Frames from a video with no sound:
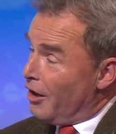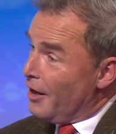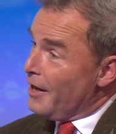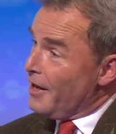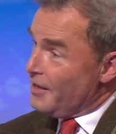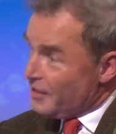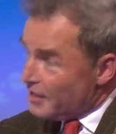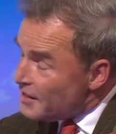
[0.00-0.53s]

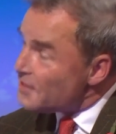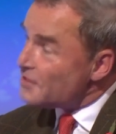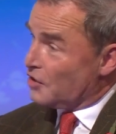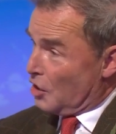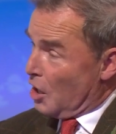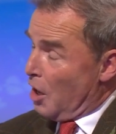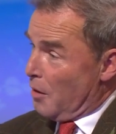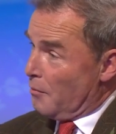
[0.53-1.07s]
in years
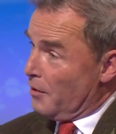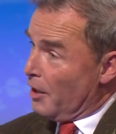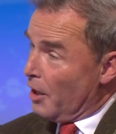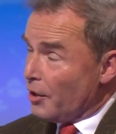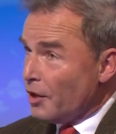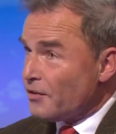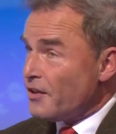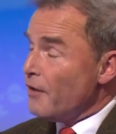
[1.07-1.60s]
to come,
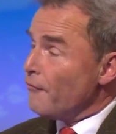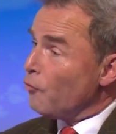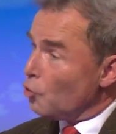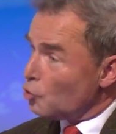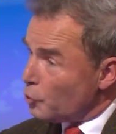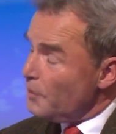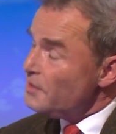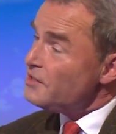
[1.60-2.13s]
and therefore
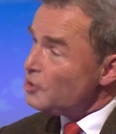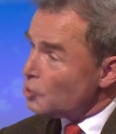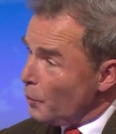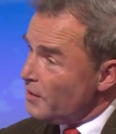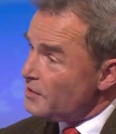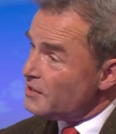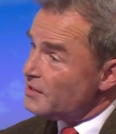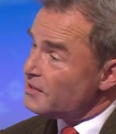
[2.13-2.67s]

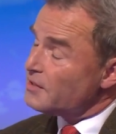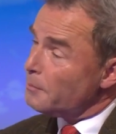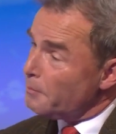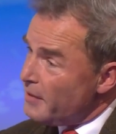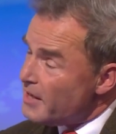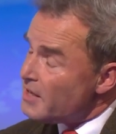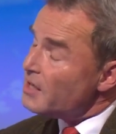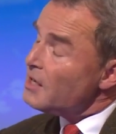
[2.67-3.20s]
2020 is the
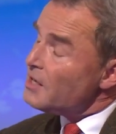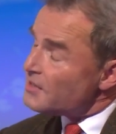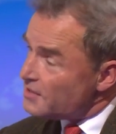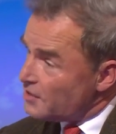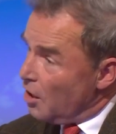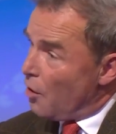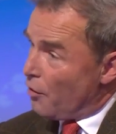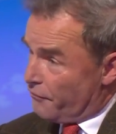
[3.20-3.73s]
big
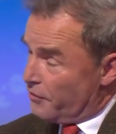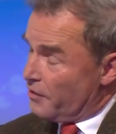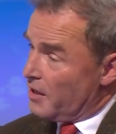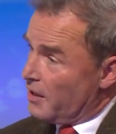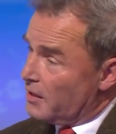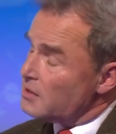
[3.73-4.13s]
start for that.